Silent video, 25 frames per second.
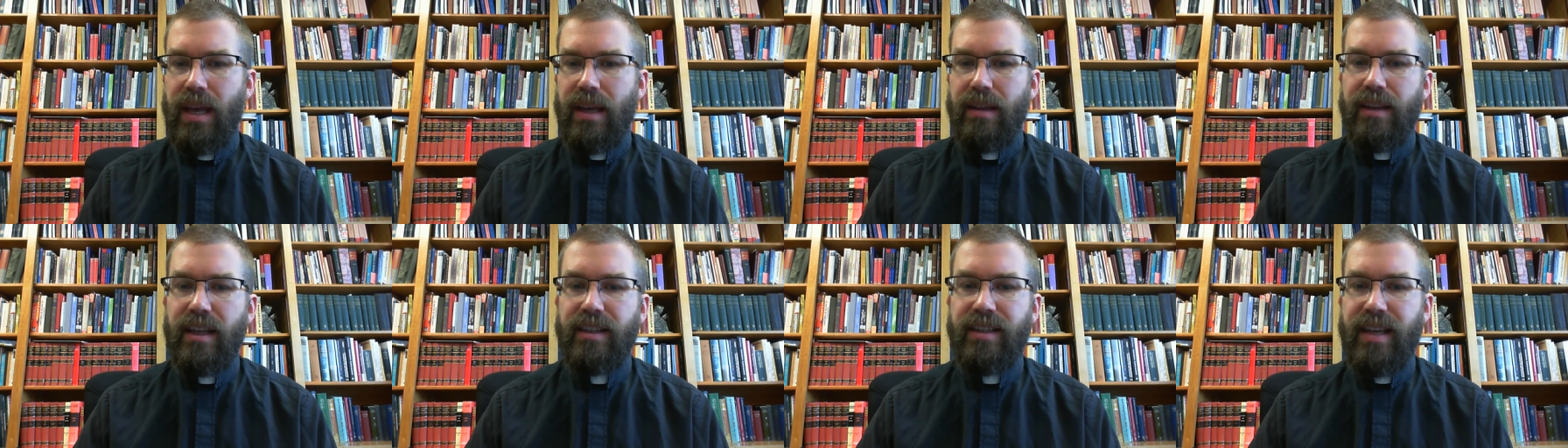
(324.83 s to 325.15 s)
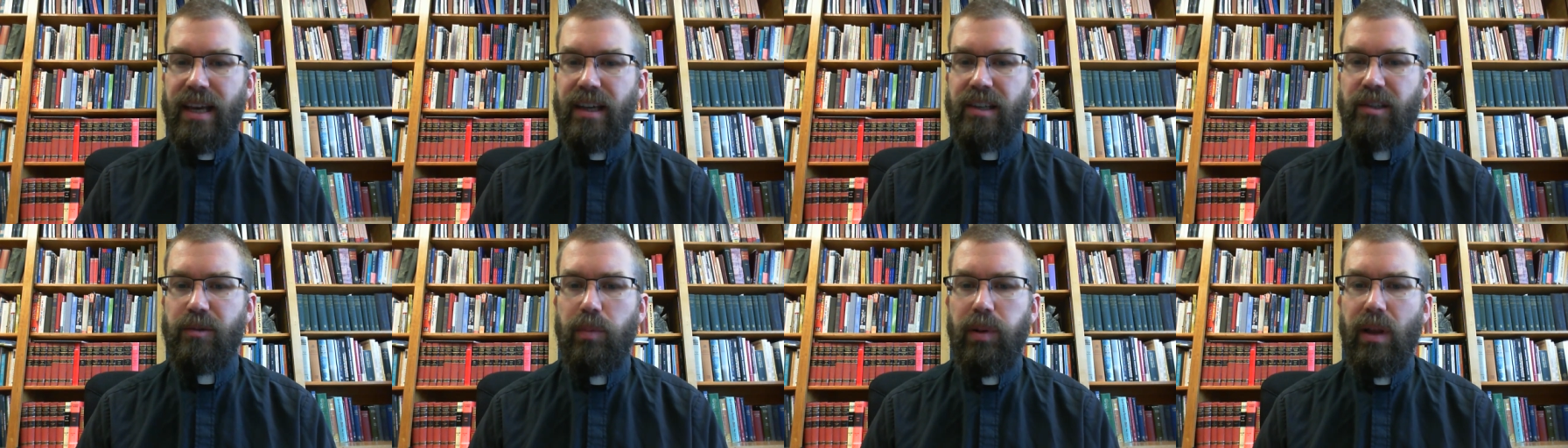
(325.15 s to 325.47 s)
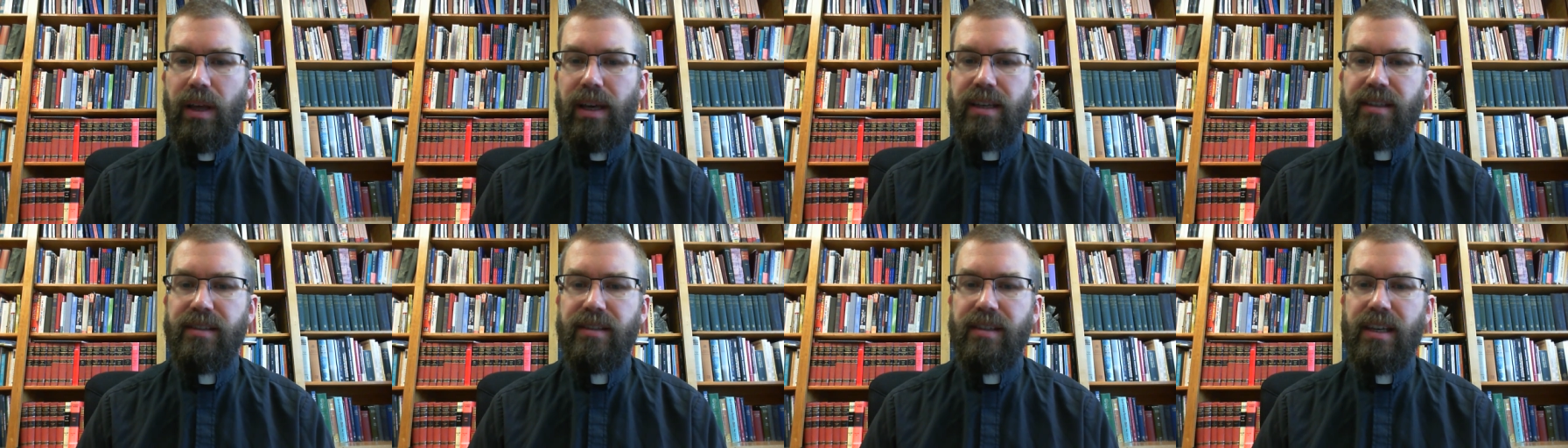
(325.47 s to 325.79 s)
that takes
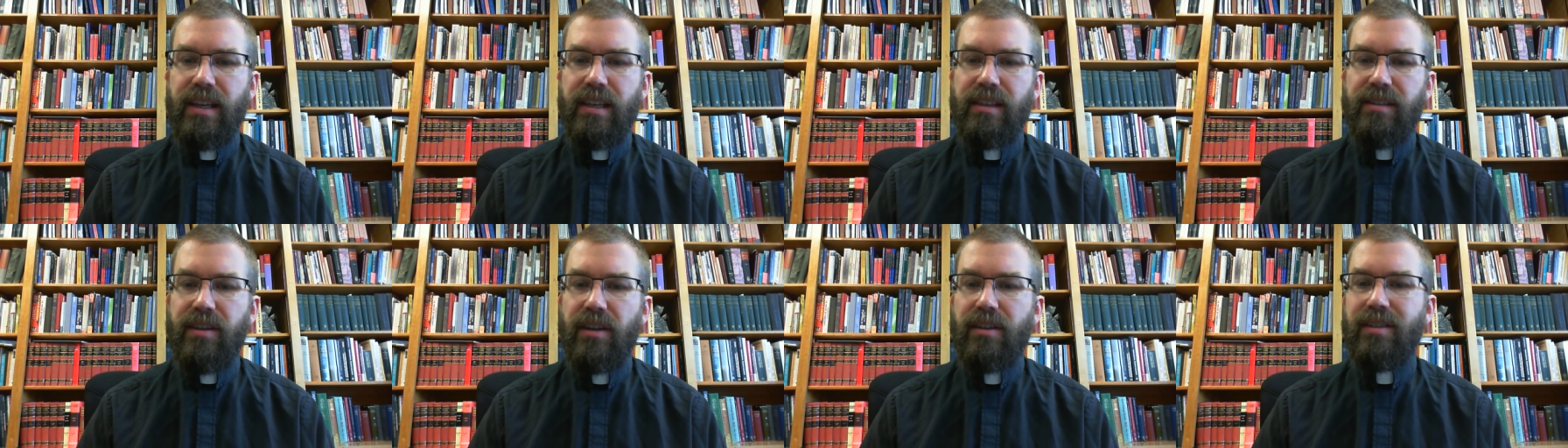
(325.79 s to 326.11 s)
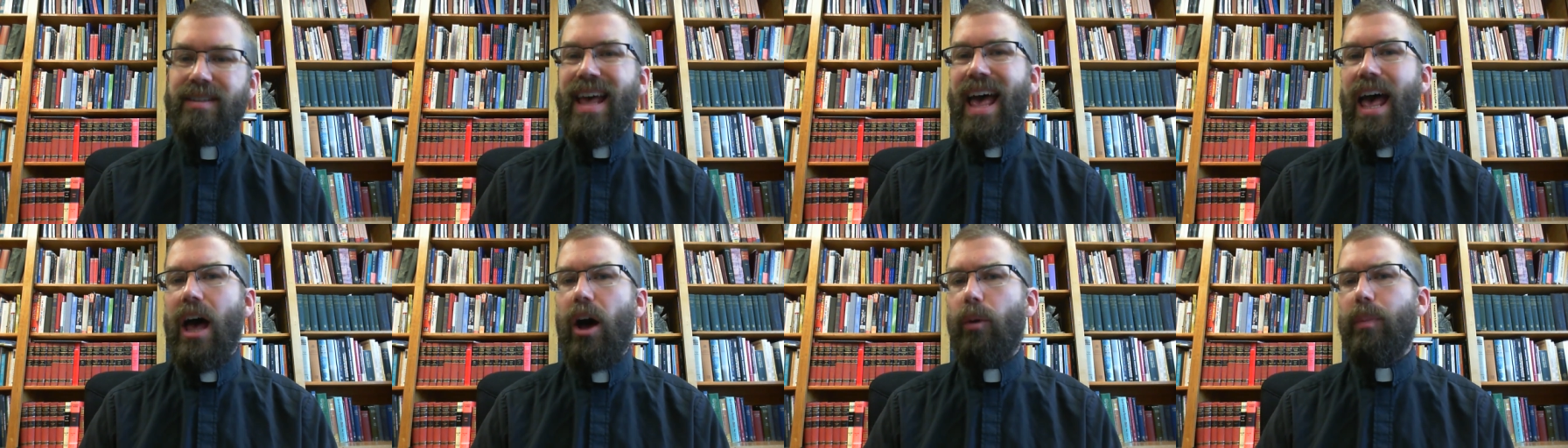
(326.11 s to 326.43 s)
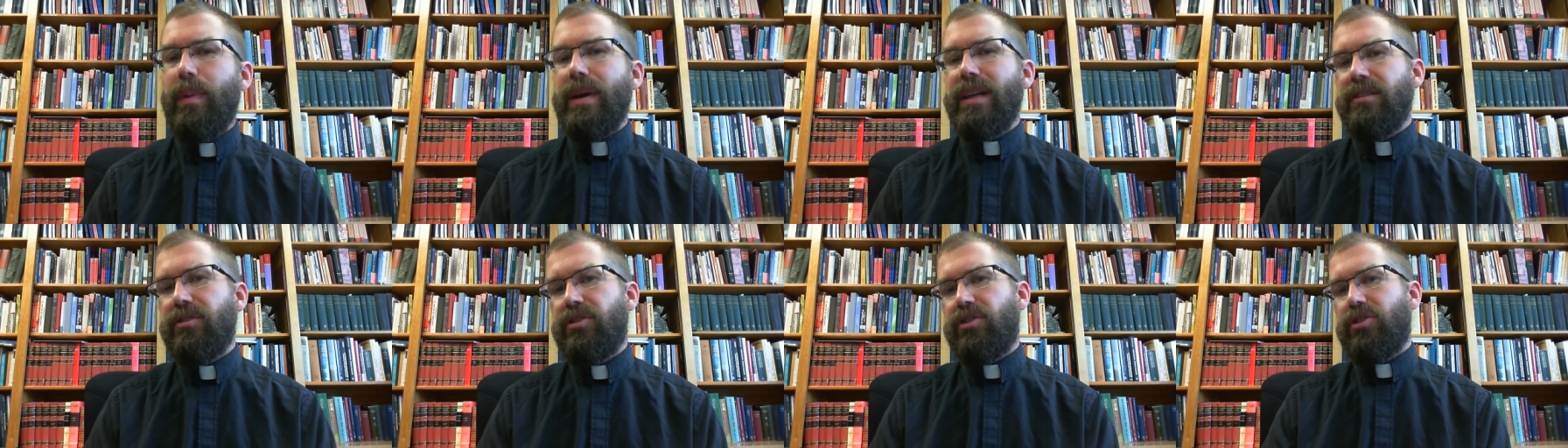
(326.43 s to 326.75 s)
place is there to help
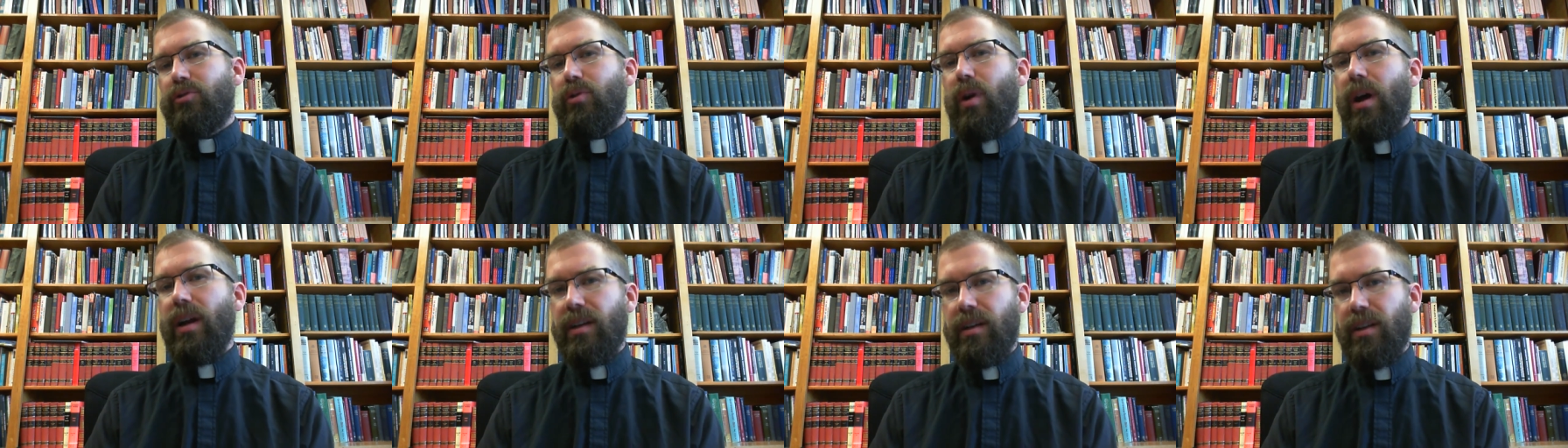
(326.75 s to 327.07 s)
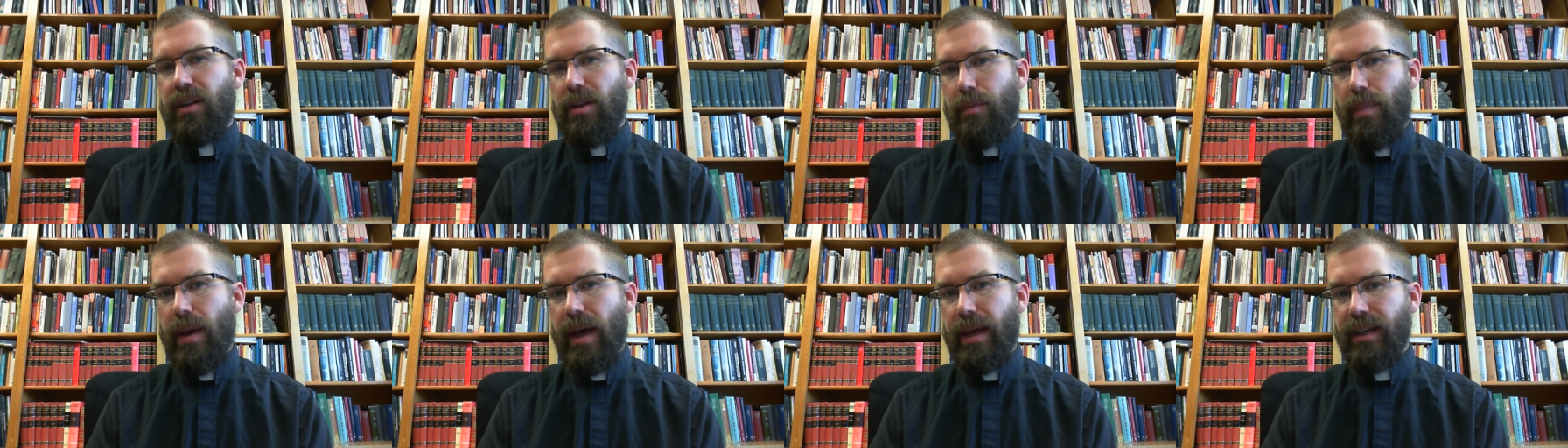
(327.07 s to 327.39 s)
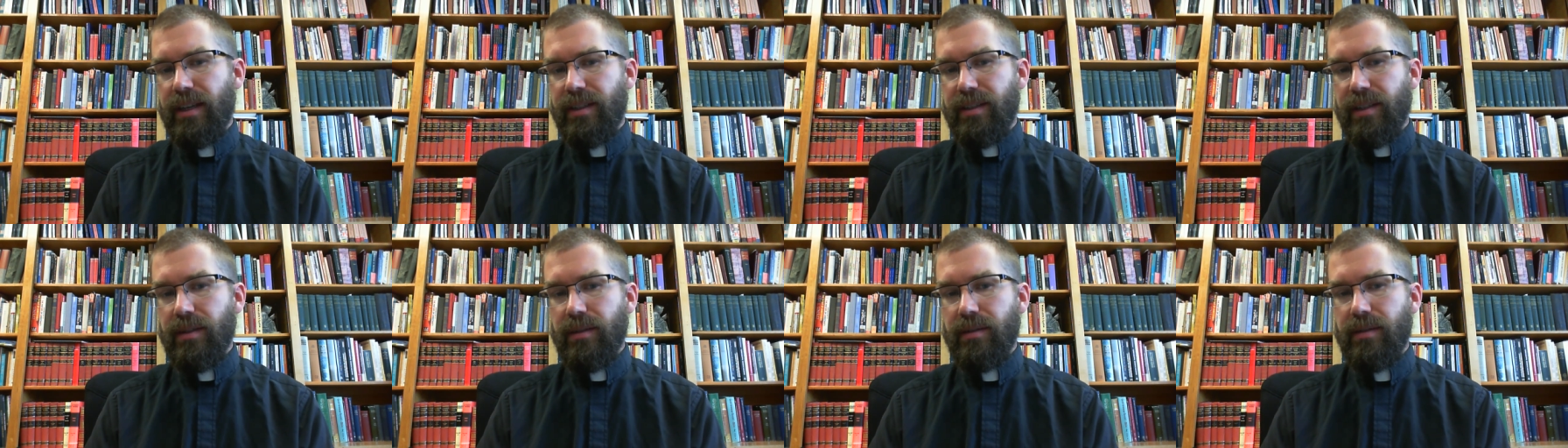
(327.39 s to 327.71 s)
instruct the
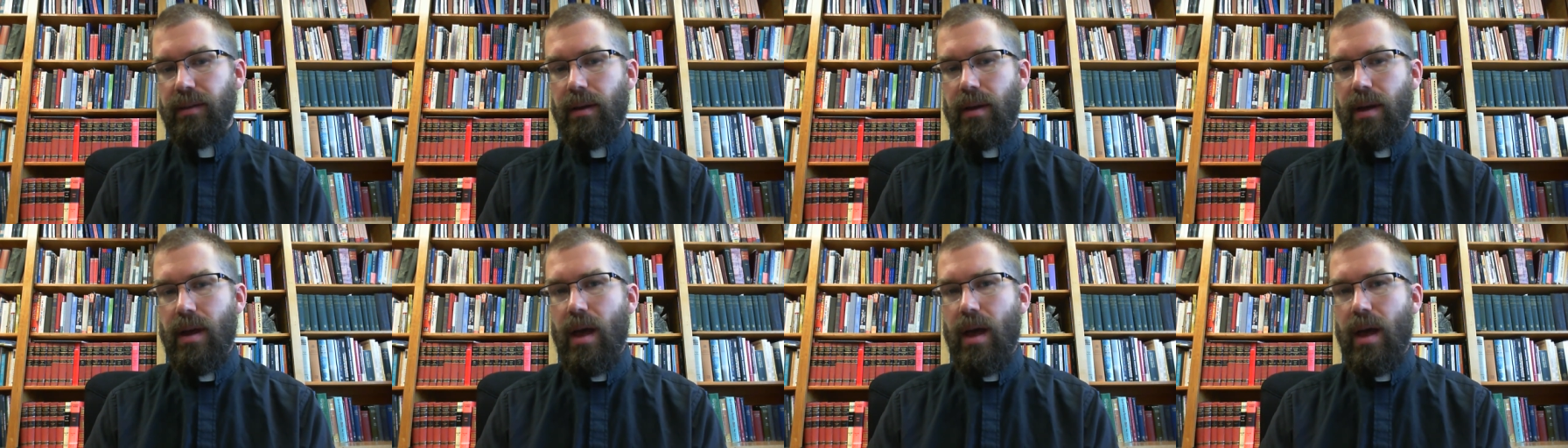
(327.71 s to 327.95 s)
penitent